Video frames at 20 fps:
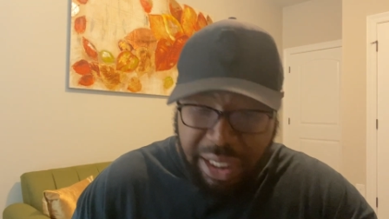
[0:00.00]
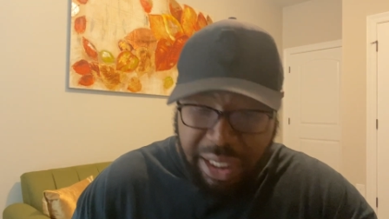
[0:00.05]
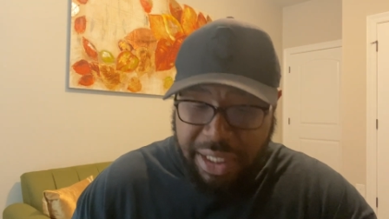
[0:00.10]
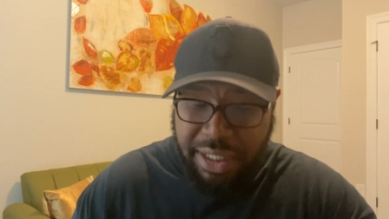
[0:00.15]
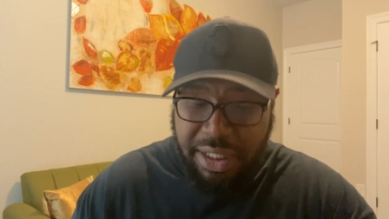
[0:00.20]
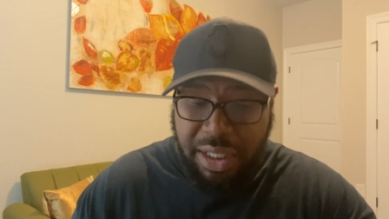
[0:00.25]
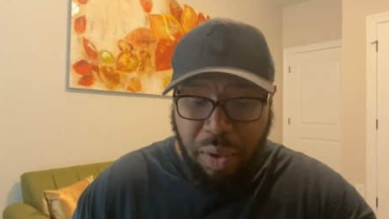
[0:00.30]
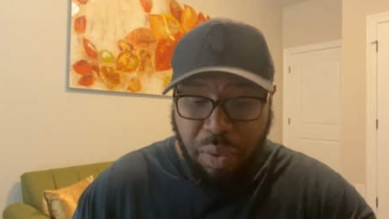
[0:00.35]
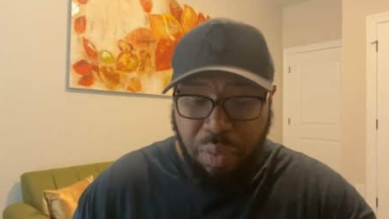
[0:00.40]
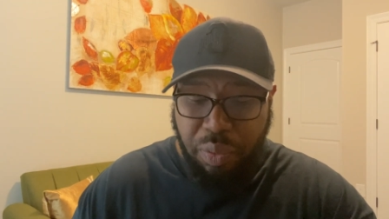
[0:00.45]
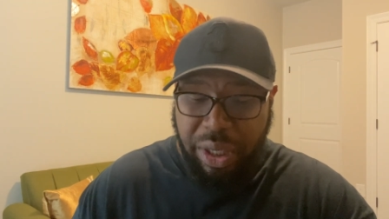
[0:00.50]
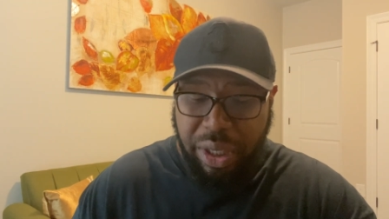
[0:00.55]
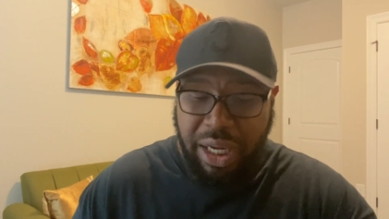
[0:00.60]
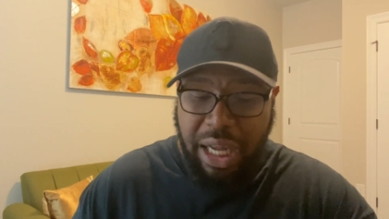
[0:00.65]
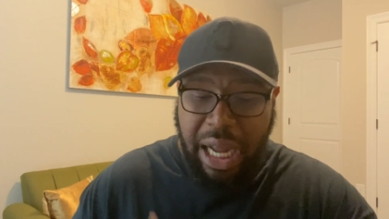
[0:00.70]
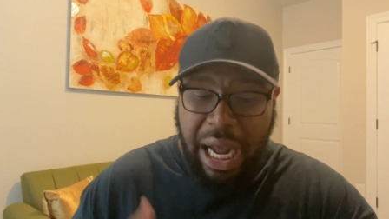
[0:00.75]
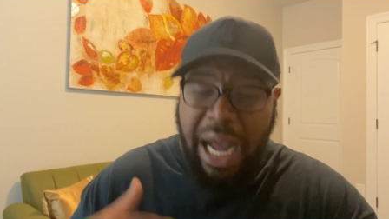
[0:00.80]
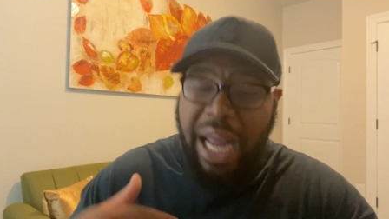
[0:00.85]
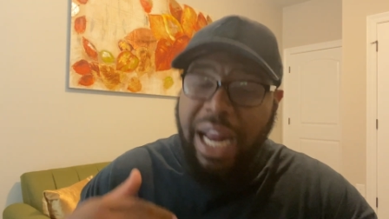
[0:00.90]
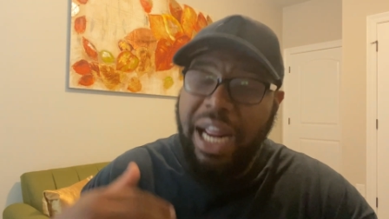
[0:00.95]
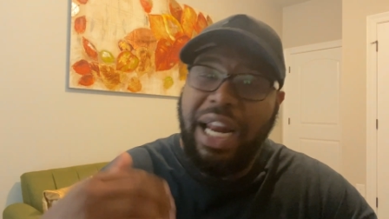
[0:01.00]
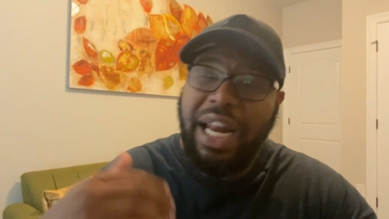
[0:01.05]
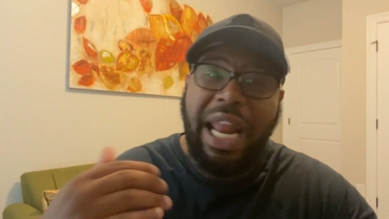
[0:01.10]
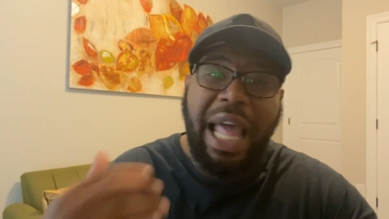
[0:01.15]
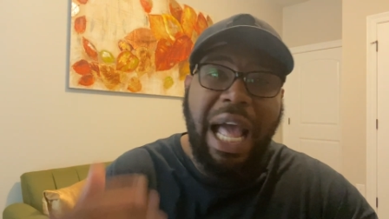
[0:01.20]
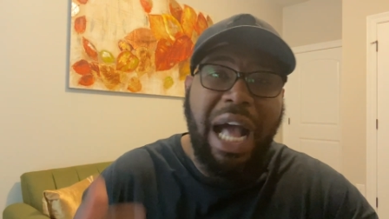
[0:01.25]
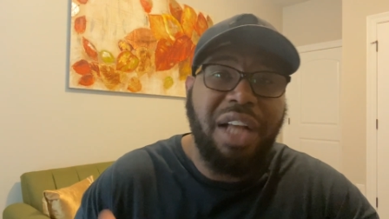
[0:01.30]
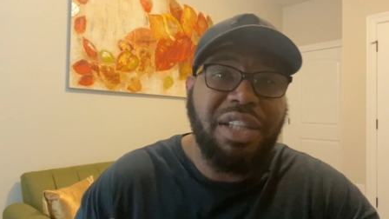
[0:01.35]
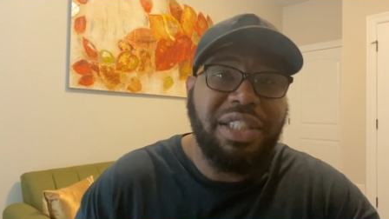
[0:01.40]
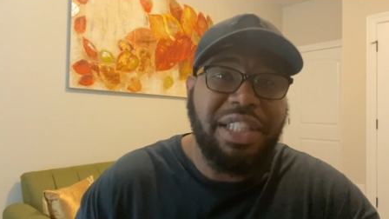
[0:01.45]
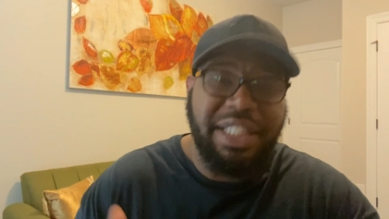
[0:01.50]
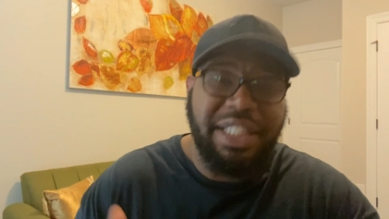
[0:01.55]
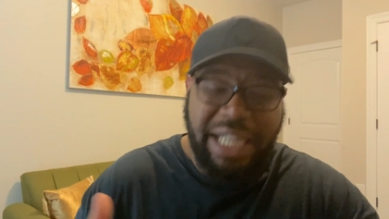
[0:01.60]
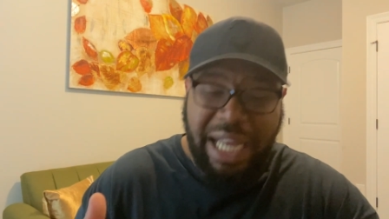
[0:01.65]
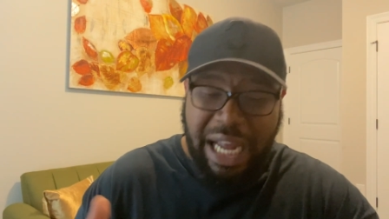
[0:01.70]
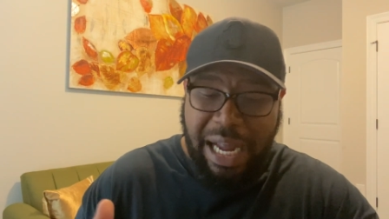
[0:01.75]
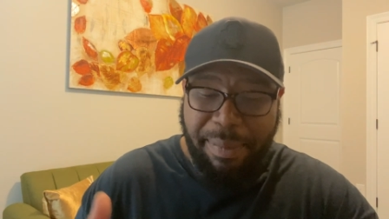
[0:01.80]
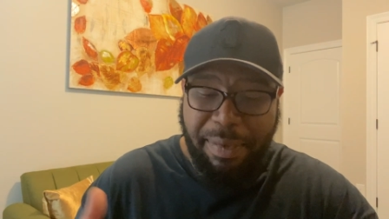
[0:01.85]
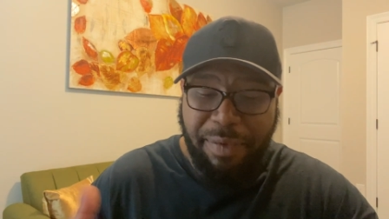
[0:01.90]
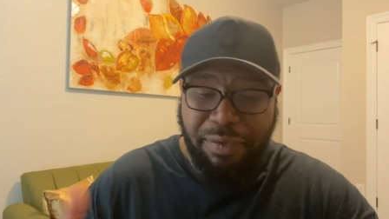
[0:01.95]
And so when God allows a
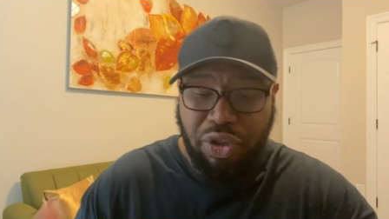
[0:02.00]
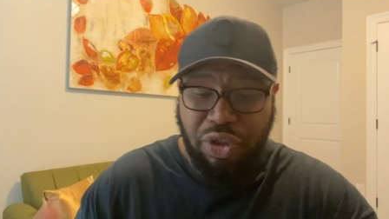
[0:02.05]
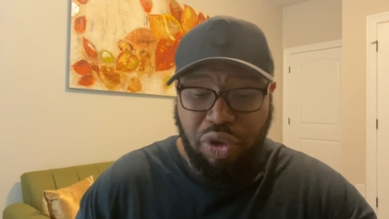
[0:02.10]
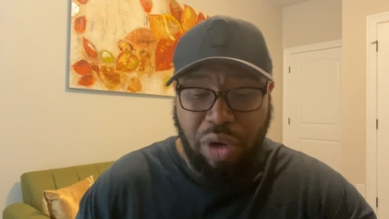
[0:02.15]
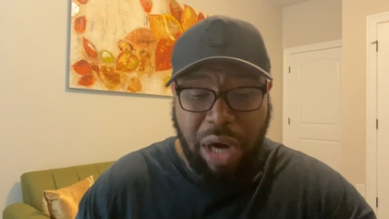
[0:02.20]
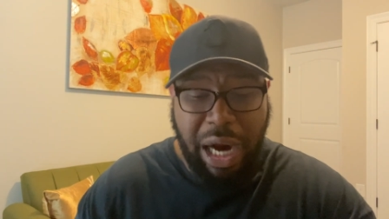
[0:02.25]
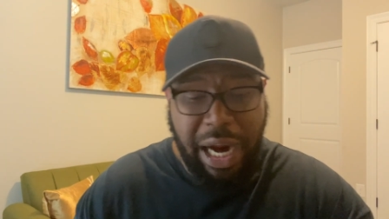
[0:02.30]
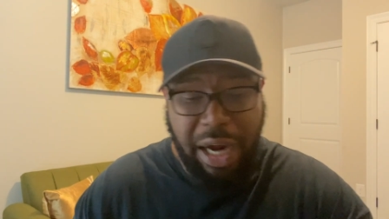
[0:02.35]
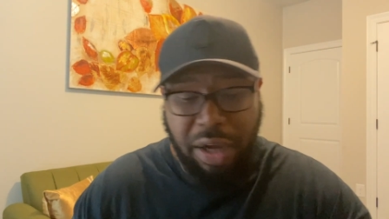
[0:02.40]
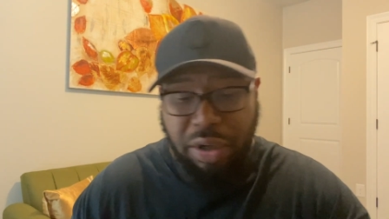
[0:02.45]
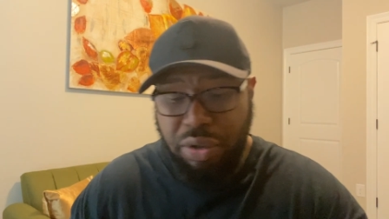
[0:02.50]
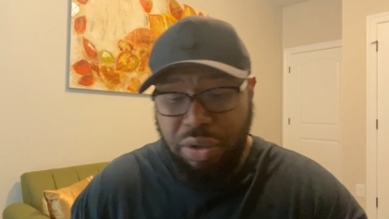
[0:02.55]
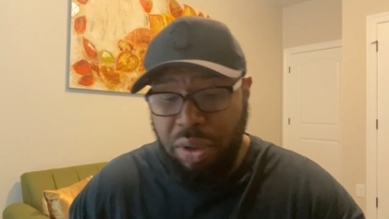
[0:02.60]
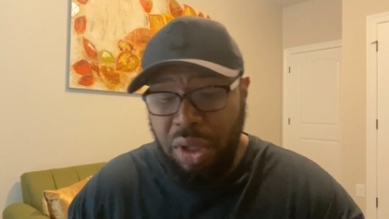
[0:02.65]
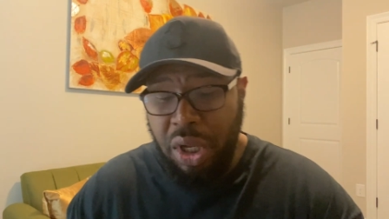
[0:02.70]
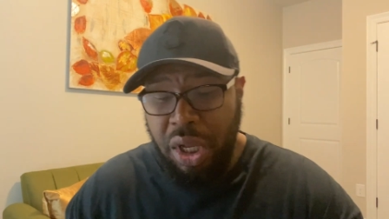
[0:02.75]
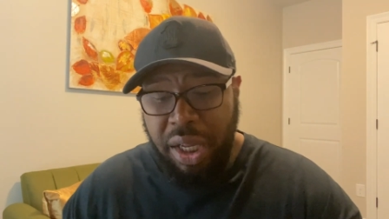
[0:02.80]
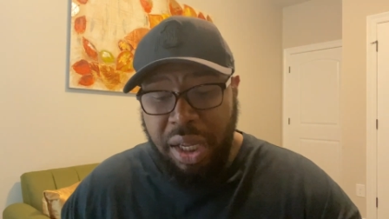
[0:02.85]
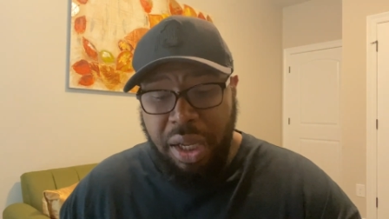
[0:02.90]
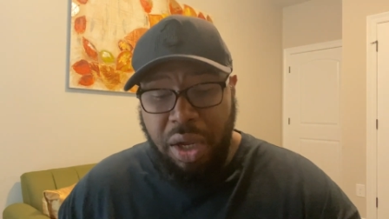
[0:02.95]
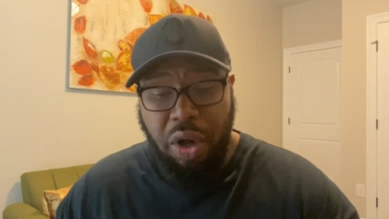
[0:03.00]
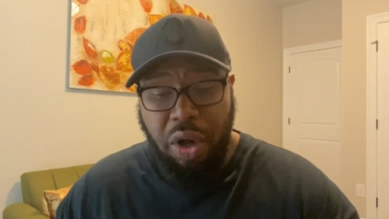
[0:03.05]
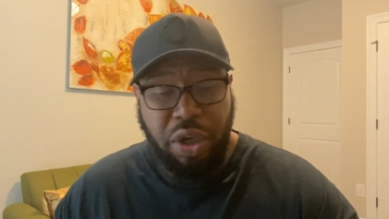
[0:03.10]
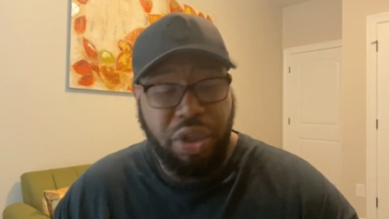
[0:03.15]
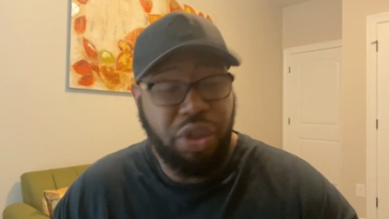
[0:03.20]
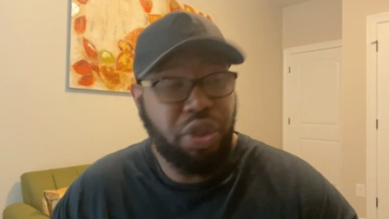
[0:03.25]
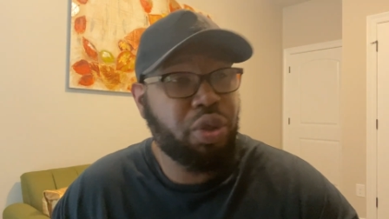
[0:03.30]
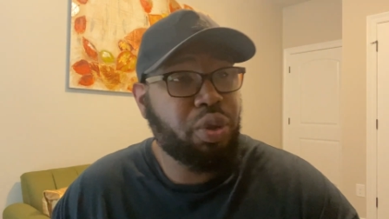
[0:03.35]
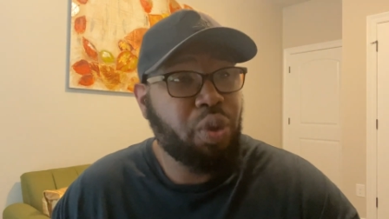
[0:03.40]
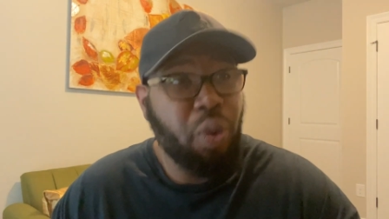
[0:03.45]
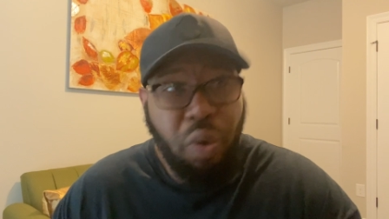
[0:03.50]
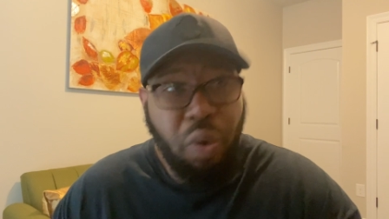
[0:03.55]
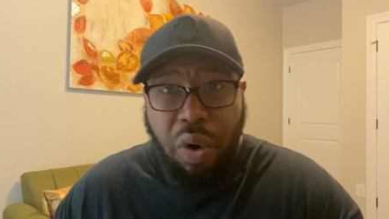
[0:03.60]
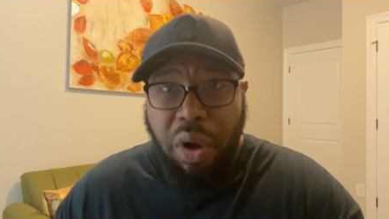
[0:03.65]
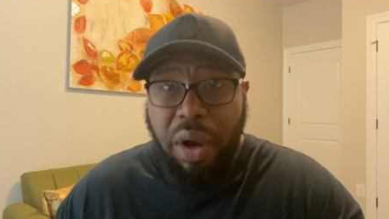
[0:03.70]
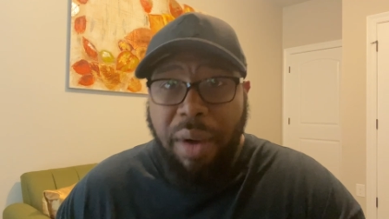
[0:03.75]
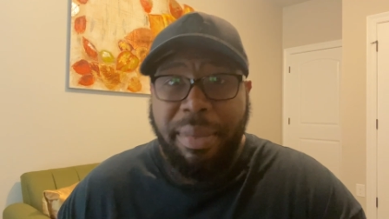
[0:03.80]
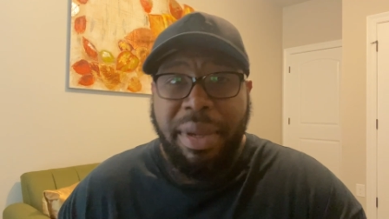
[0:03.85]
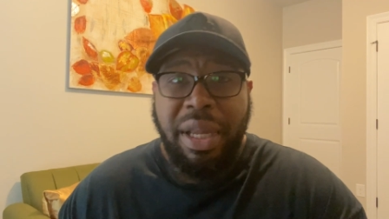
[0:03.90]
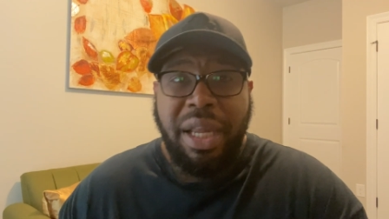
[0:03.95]
time of trial or
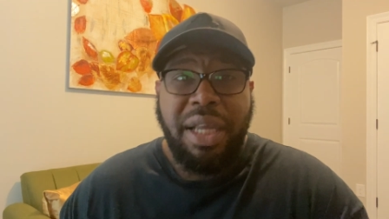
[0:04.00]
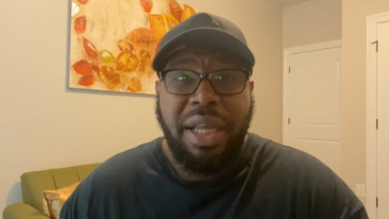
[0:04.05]
storm